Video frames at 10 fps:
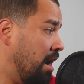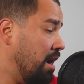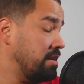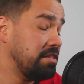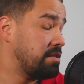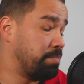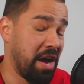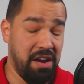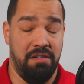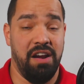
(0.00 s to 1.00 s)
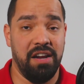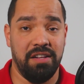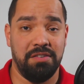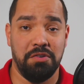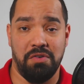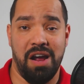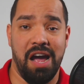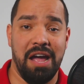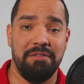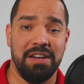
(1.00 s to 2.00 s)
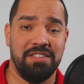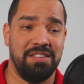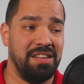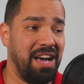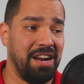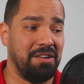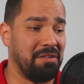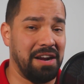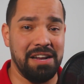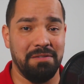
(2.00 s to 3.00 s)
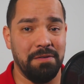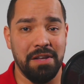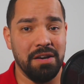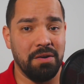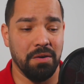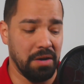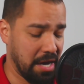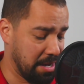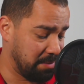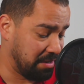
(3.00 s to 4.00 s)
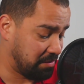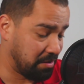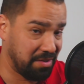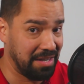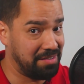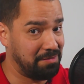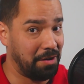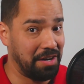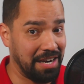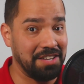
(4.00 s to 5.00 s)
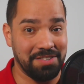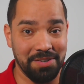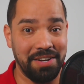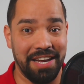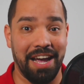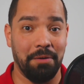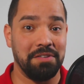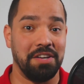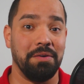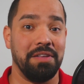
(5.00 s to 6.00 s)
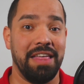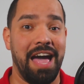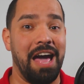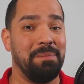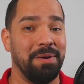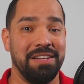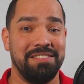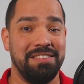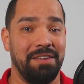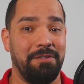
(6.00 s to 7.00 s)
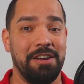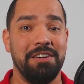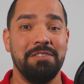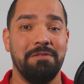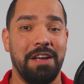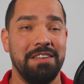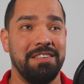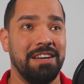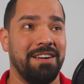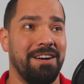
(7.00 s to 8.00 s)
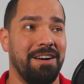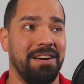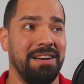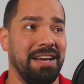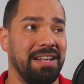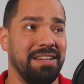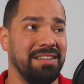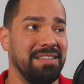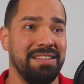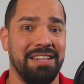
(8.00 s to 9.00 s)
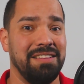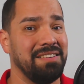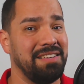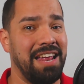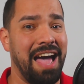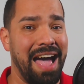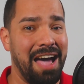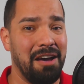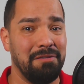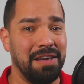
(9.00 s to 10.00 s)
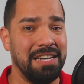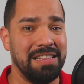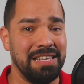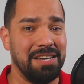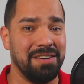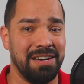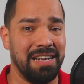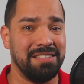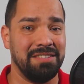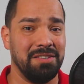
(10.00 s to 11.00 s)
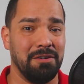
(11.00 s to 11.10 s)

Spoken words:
uninspiring to drive. And it's not a great vehicle. It's very nice looking, I will tell you that. But it's the basic car that it doesn't have anything connected to